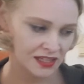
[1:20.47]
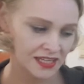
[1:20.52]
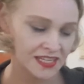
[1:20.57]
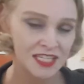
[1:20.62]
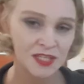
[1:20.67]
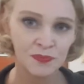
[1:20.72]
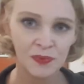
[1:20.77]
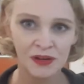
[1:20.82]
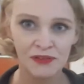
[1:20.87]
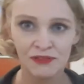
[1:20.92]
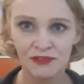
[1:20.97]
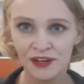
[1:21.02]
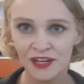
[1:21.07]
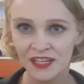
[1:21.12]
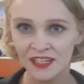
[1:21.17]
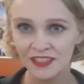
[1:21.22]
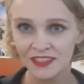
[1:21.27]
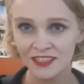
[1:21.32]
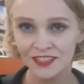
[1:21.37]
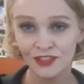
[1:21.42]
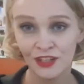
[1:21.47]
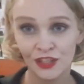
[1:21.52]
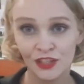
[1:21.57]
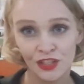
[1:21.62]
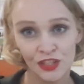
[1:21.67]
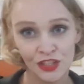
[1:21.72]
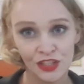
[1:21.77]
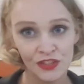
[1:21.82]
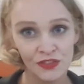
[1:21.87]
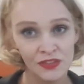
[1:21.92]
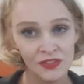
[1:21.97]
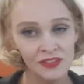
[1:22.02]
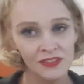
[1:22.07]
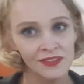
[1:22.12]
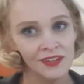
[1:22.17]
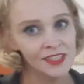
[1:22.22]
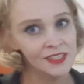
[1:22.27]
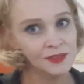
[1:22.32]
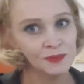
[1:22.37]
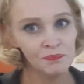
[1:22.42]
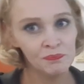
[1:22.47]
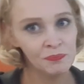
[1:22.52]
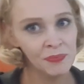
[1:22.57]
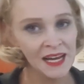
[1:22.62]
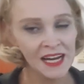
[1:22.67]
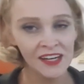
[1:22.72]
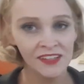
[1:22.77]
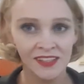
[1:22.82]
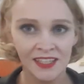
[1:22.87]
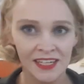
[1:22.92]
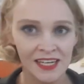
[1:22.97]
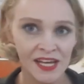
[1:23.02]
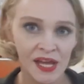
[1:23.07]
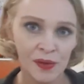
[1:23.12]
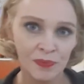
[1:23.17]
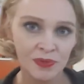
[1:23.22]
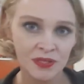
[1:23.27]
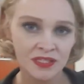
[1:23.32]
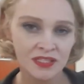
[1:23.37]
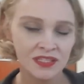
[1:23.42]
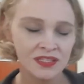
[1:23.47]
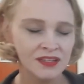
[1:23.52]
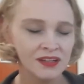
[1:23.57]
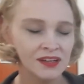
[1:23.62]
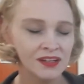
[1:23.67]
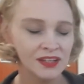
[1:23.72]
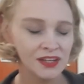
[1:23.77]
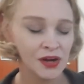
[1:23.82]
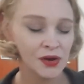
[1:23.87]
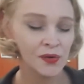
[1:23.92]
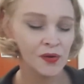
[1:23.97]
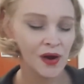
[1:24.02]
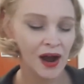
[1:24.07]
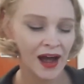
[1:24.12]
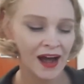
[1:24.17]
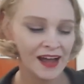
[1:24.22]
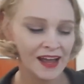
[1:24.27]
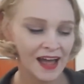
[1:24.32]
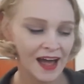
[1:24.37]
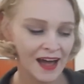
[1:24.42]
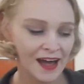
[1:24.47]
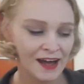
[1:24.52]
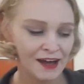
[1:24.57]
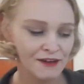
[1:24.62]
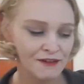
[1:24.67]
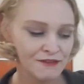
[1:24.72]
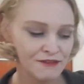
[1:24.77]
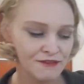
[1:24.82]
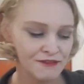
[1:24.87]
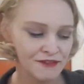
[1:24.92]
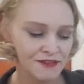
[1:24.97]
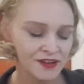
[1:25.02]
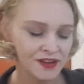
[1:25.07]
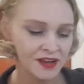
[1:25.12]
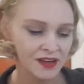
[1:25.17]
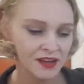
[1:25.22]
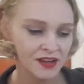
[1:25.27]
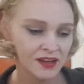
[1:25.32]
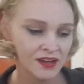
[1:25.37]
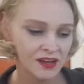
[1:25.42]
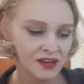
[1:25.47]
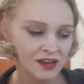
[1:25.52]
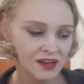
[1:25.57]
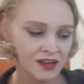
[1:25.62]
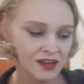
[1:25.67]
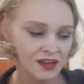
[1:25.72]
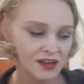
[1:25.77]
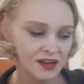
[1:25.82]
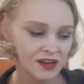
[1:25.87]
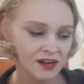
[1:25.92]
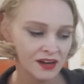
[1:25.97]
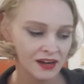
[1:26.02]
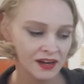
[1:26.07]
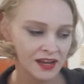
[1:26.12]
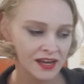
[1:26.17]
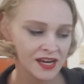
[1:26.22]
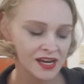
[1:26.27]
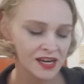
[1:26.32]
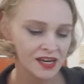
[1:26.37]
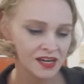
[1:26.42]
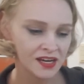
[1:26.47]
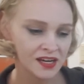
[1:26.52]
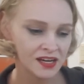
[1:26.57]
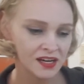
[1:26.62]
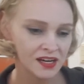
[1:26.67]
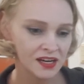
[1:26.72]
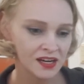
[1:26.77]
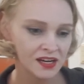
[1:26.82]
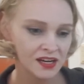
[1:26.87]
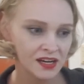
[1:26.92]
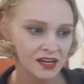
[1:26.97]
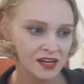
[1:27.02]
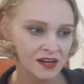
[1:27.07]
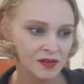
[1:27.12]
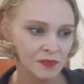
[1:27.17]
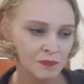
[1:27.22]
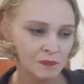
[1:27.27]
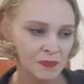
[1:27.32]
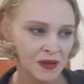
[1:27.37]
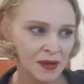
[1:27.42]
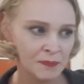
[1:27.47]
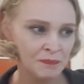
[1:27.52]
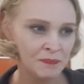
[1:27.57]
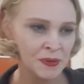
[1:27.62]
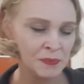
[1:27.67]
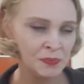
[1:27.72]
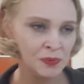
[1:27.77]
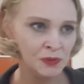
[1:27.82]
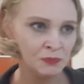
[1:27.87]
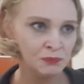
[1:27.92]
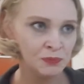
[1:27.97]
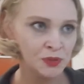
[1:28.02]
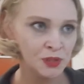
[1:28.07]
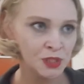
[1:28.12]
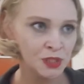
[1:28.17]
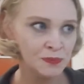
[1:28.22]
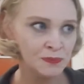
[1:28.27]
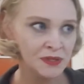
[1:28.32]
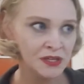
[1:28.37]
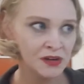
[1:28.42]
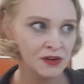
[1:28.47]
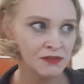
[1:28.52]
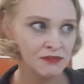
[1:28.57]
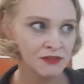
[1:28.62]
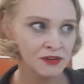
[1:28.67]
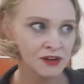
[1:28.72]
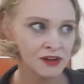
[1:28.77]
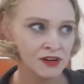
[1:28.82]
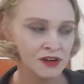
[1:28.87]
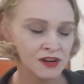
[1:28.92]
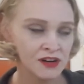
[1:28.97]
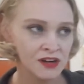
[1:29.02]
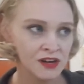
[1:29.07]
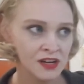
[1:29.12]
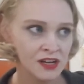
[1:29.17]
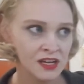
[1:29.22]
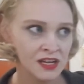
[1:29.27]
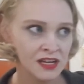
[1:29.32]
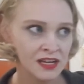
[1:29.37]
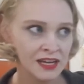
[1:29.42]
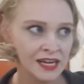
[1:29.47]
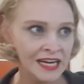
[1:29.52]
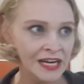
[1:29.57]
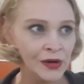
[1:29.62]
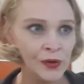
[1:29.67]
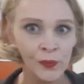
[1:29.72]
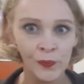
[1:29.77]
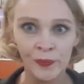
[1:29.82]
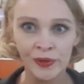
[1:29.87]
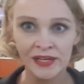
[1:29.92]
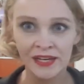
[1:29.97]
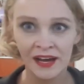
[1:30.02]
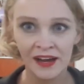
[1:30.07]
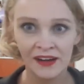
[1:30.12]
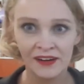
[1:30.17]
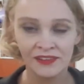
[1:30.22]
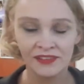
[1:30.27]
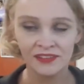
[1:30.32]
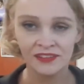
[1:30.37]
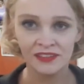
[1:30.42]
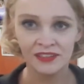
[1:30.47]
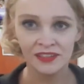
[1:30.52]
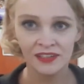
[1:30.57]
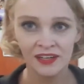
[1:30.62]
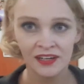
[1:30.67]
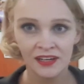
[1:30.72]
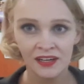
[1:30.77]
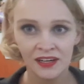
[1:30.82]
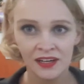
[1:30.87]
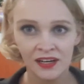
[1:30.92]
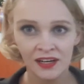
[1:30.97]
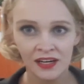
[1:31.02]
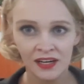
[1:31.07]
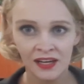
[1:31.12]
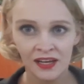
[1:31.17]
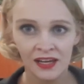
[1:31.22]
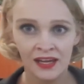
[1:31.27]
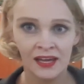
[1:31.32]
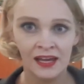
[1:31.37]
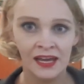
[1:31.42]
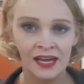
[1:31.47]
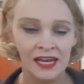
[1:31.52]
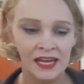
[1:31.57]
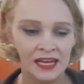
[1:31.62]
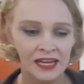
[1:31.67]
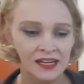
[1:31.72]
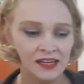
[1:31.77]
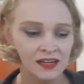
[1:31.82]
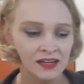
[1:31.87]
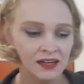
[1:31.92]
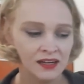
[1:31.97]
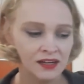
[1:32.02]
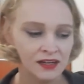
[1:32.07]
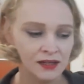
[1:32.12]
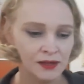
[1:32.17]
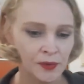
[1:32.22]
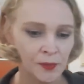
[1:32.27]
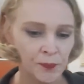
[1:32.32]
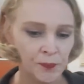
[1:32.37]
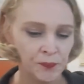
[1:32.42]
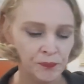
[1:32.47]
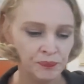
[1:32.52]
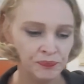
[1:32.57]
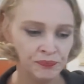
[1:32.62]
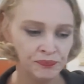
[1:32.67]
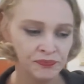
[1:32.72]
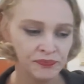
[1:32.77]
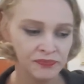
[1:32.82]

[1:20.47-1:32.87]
kissed by friends, not just a peck on the lips. No, I have, like, had people push me over and hold me down and um,